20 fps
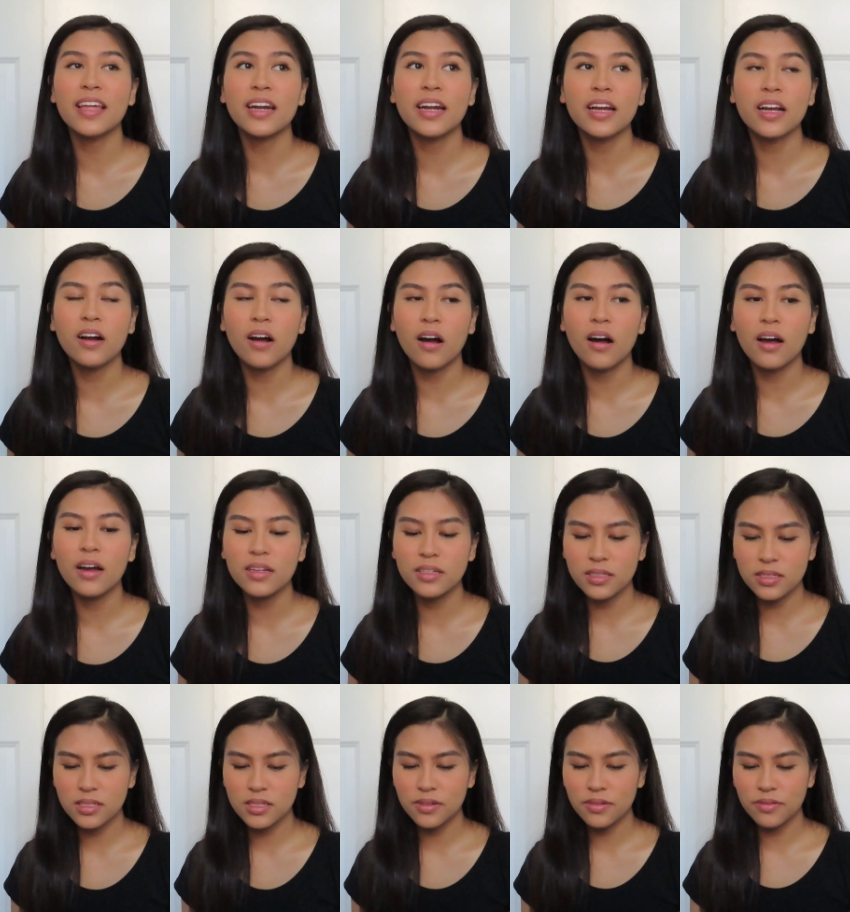that I got
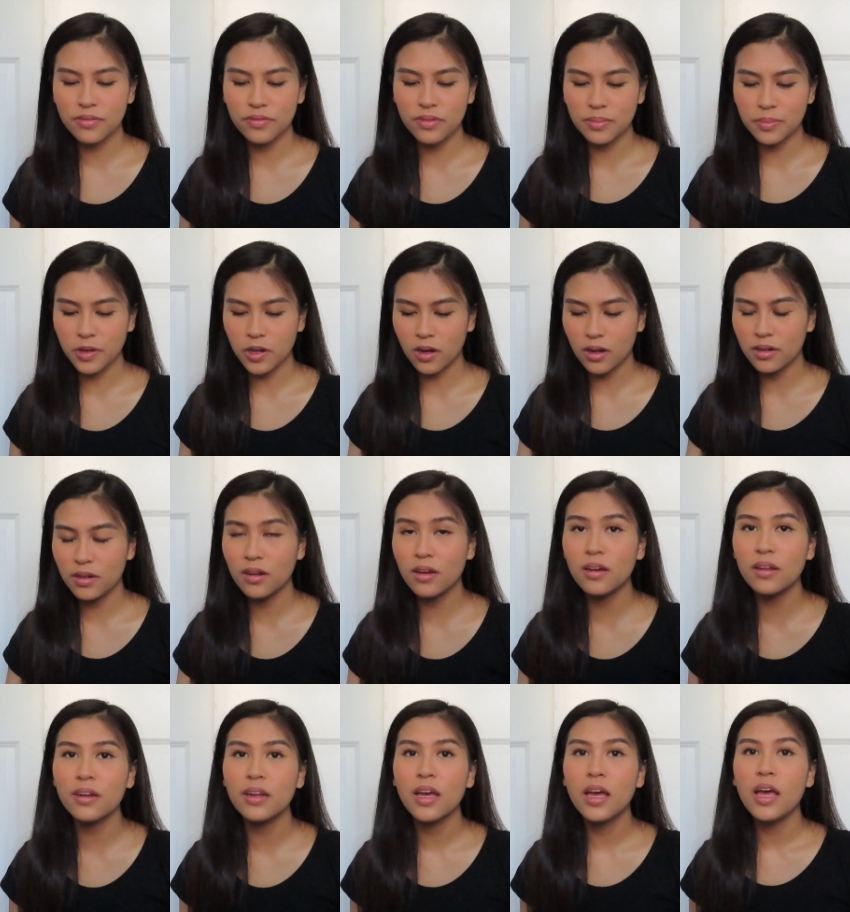from Cotton
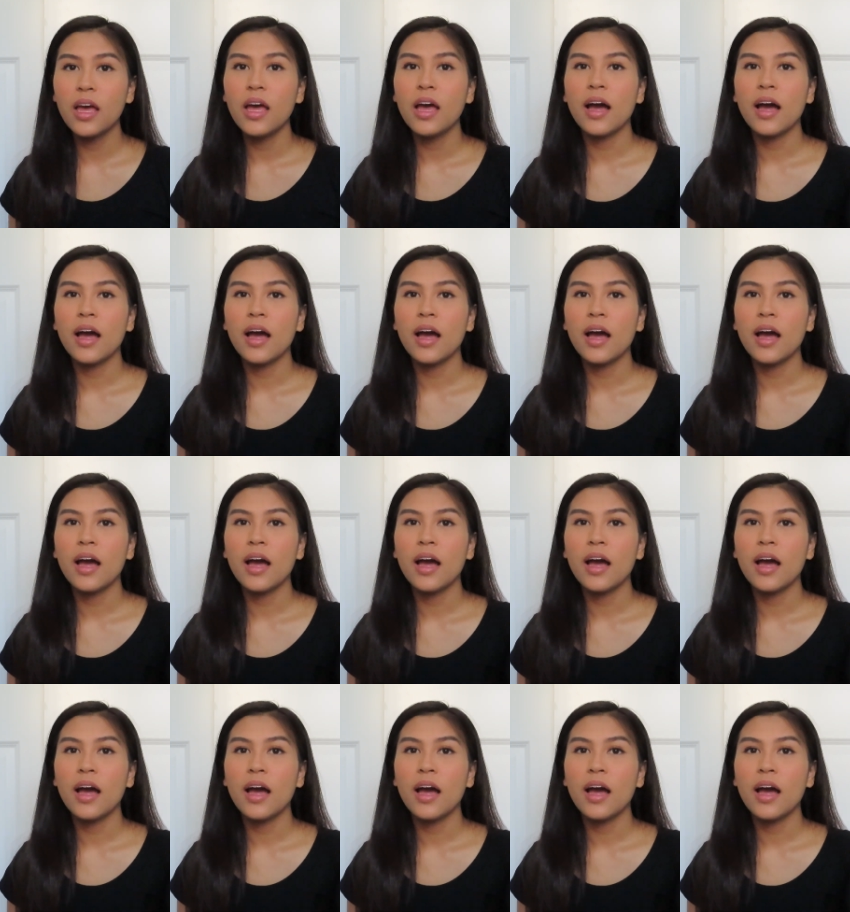On.